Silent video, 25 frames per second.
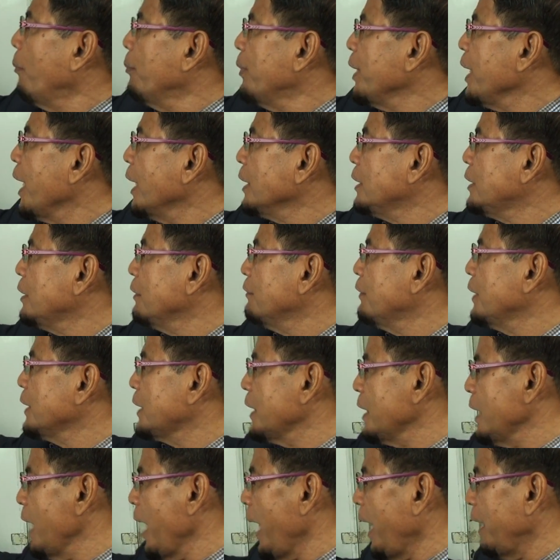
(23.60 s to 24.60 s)
being achievers
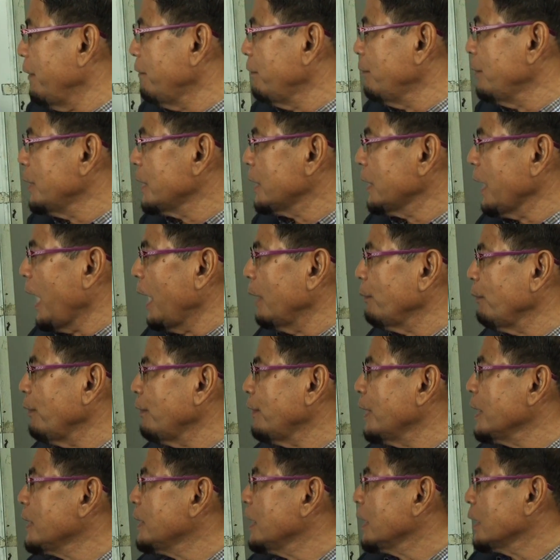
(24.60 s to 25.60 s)
in life. We start
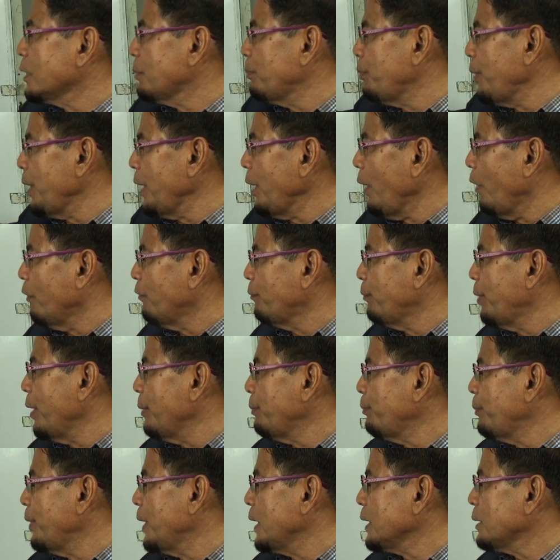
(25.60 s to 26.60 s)
with the 6P of
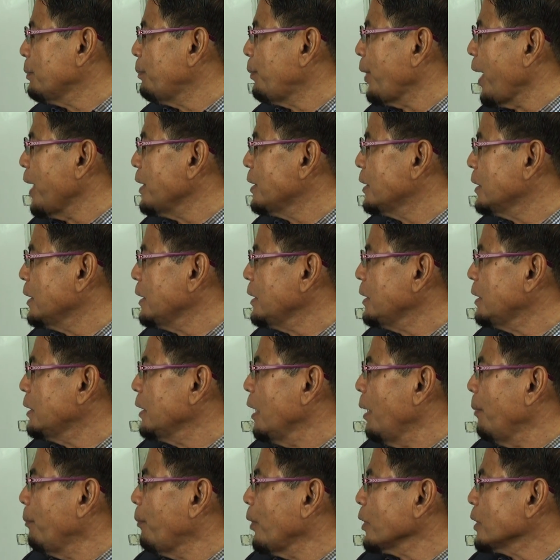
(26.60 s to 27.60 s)
purpose, presence,
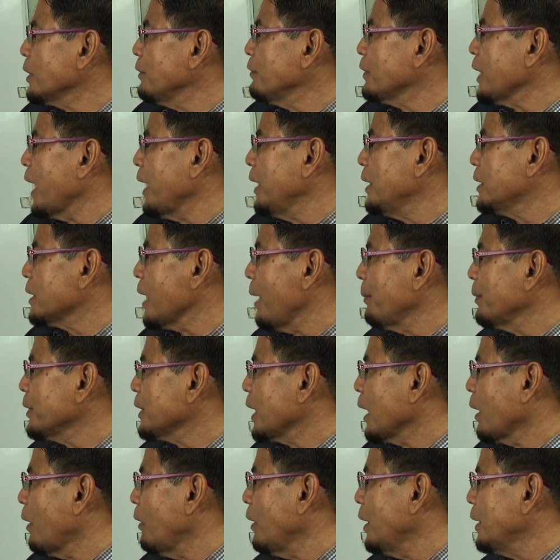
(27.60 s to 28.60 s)
positive Islamic
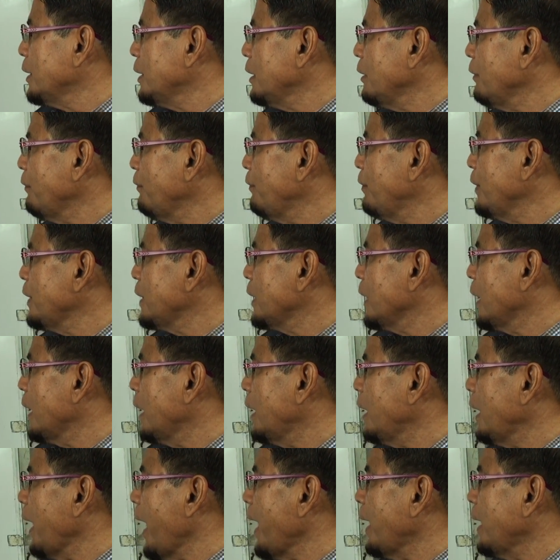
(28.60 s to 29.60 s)
psychology,
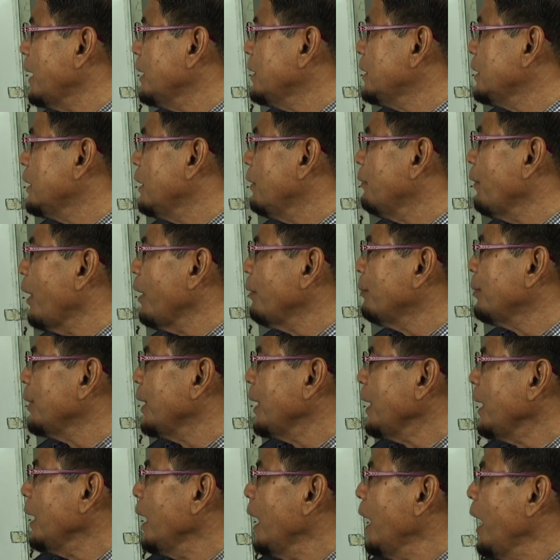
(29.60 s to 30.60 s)
physical, energy, and
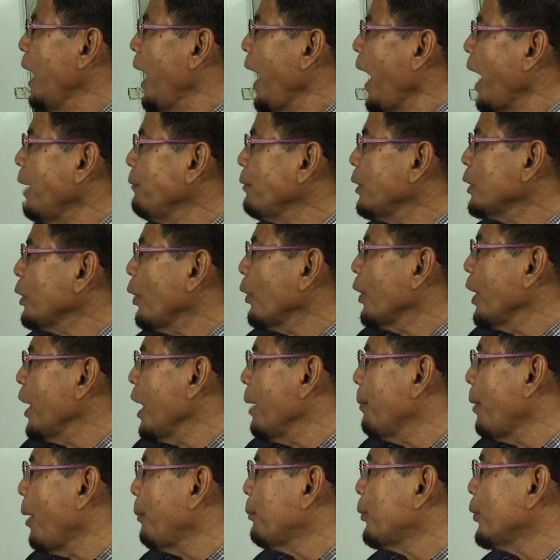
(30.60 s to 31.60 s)
well-being, and we're talking
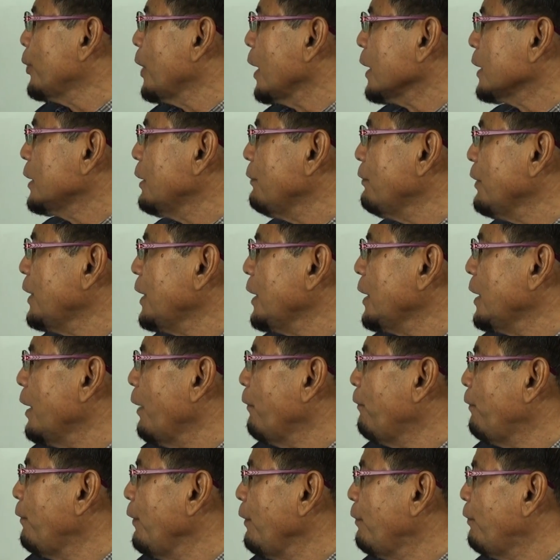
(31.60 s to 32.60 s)
about productivity, the
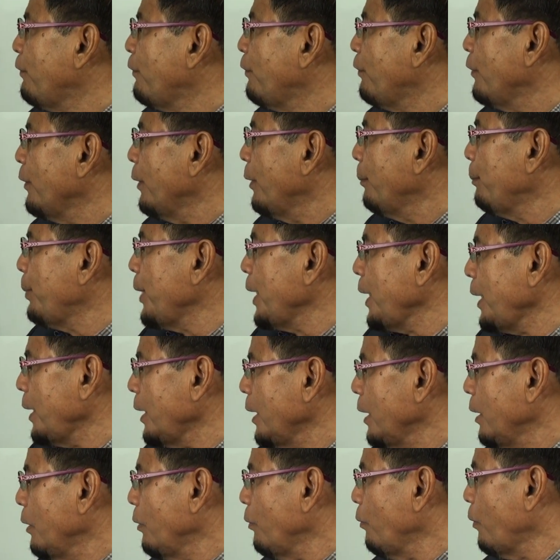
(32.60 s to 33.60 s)
5th P.
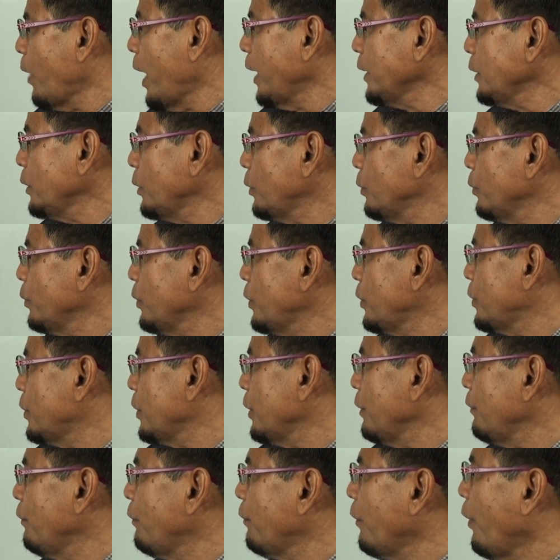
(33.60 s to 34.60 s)
1, 2, 3,
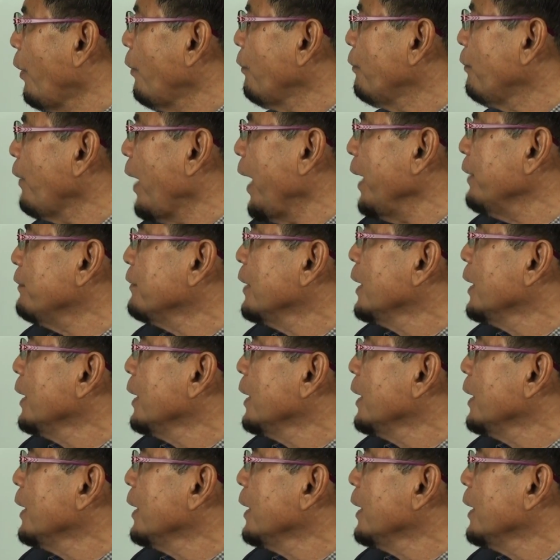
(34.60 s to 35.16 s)
4, 5.